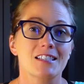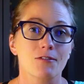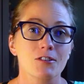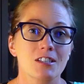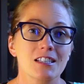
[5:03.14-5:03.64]

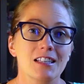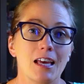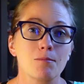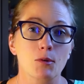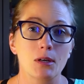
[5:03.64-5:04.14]
differences
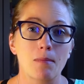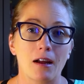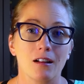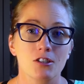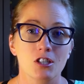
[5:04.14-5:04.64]
led marine
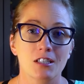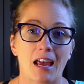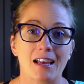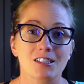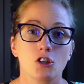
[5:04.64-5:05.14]
biologists to
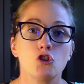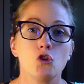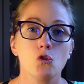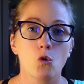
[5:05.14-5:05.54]
ask a new